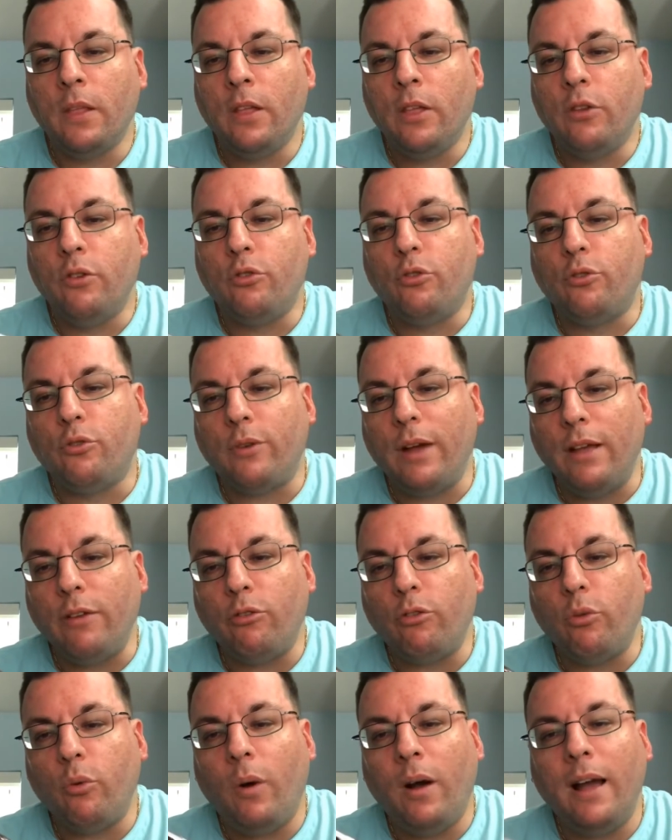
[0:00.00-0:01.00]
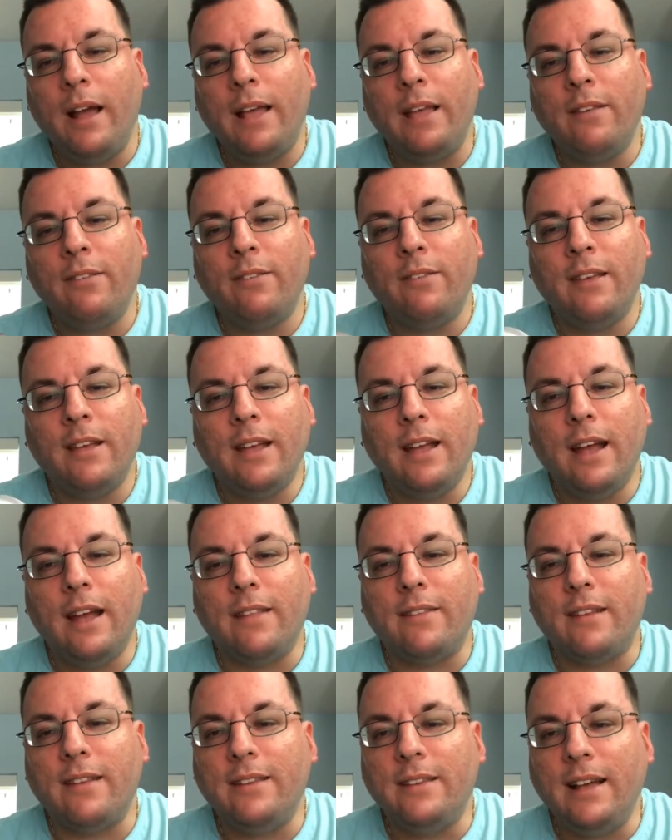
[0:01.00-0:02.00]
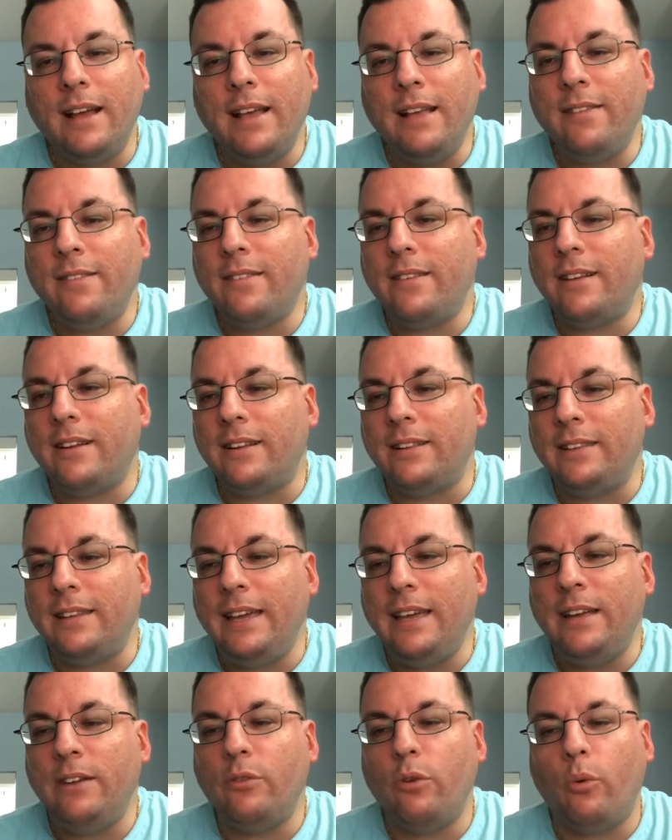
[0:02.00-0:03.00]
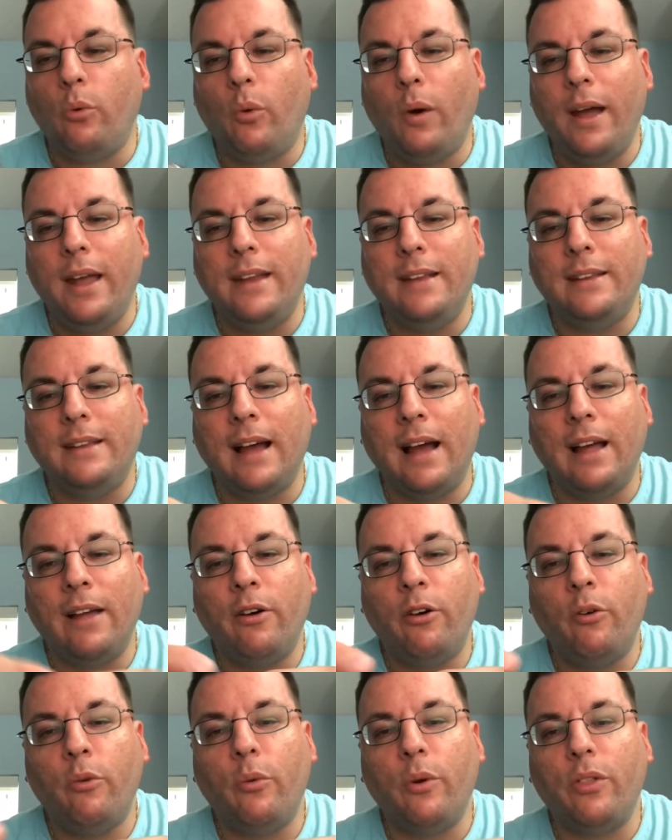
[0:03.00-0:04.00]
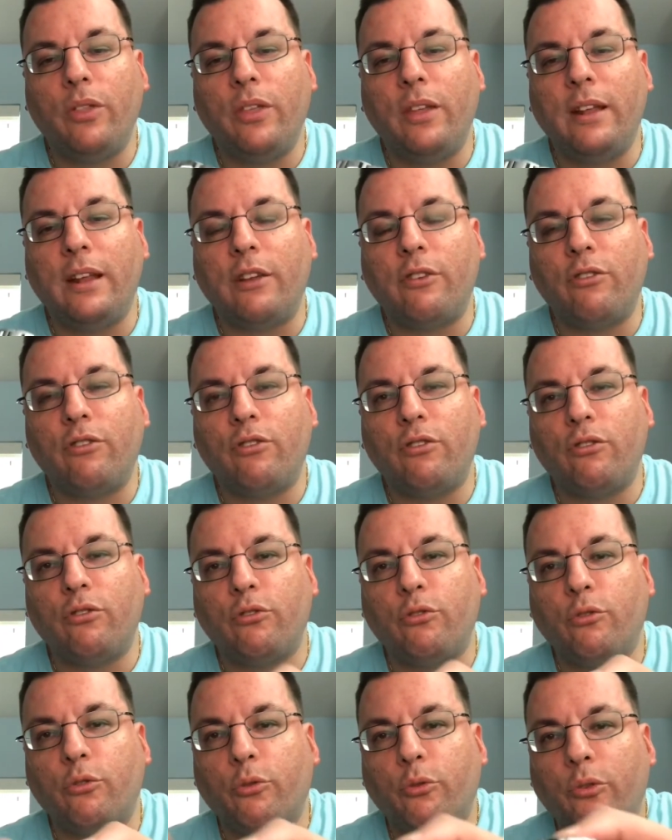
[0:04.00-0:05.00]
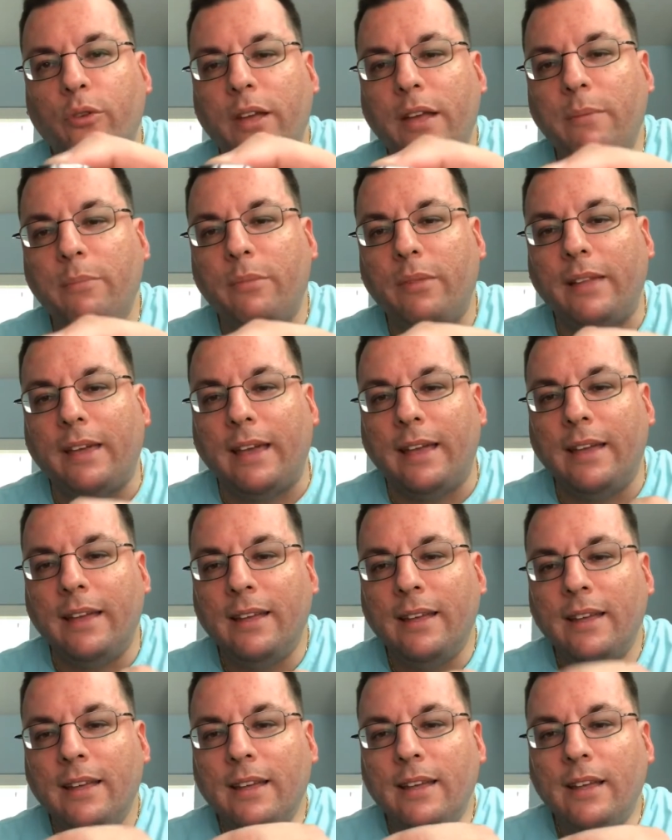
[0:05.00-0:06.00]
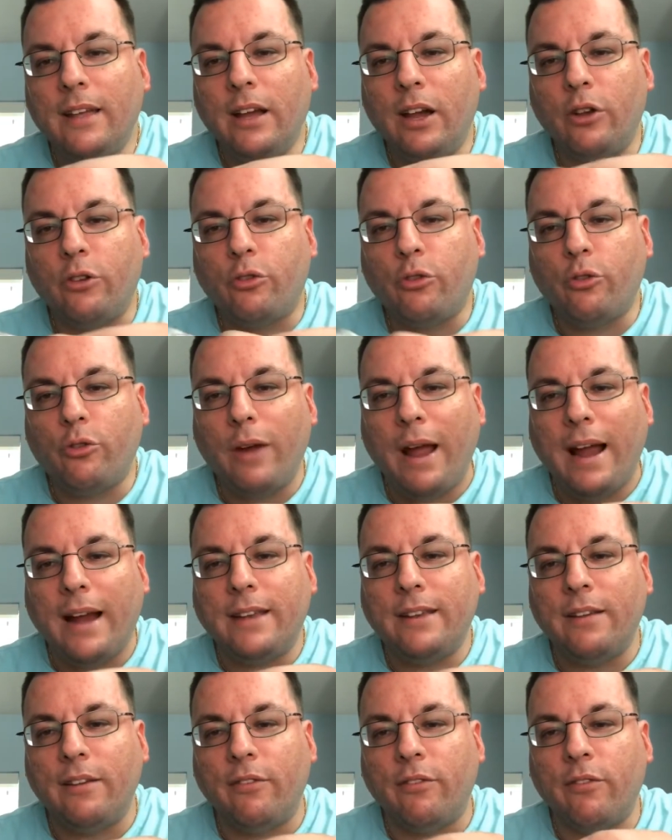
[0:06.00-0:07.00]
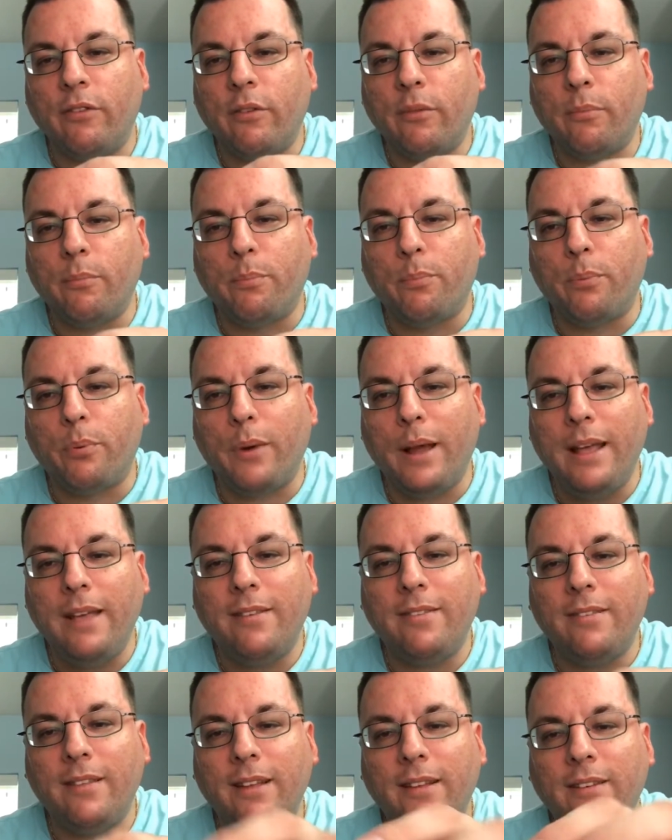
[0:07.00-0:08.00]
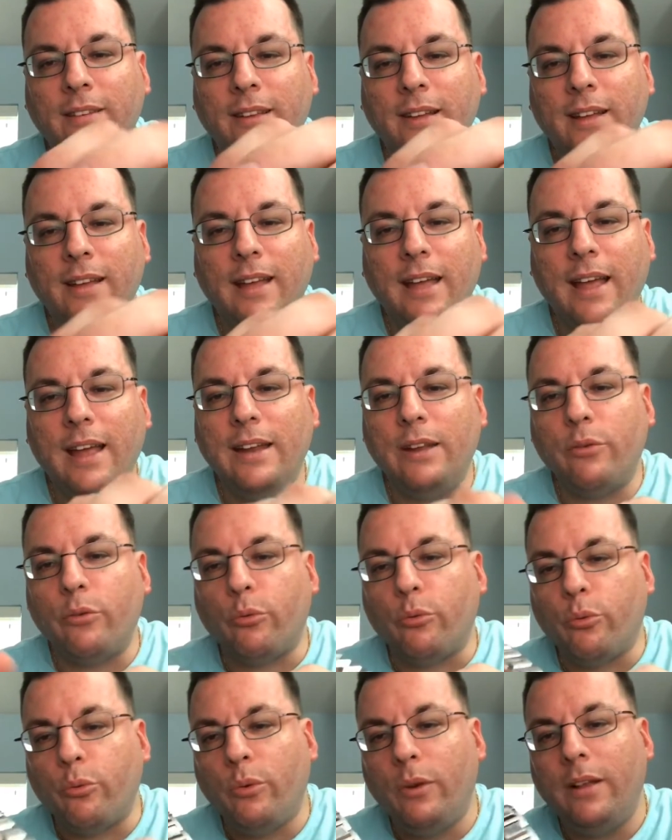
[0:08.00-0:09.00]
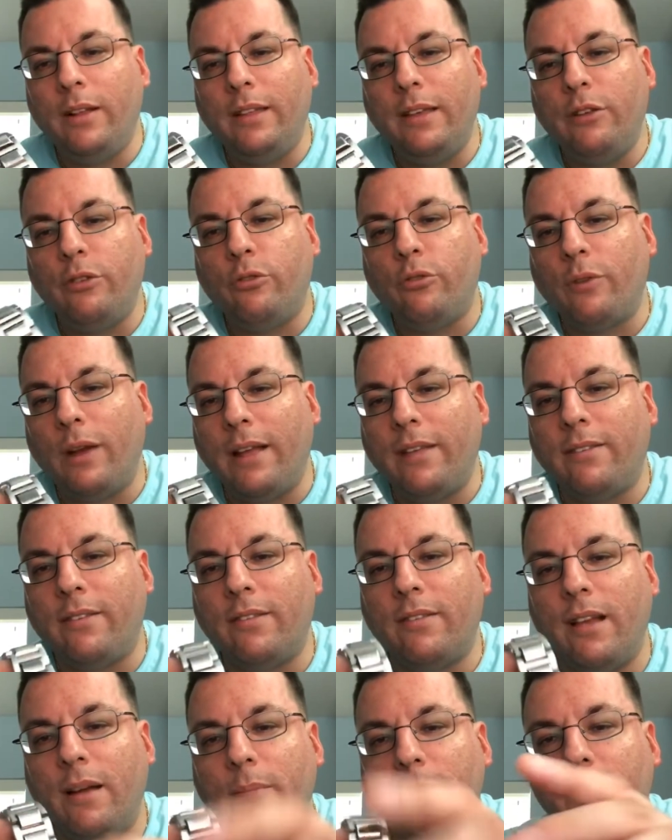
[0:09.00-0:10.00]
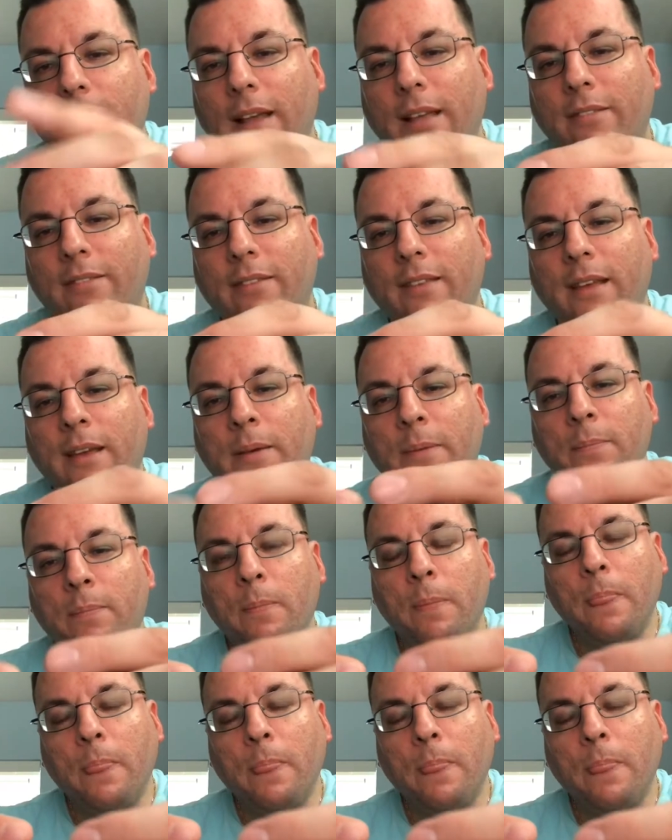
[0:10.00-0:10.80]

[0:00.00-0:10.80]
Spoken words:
Dress-wise, it's a nice, clean white dial with an extremely attractive bracelet, and it really dresses up nicely.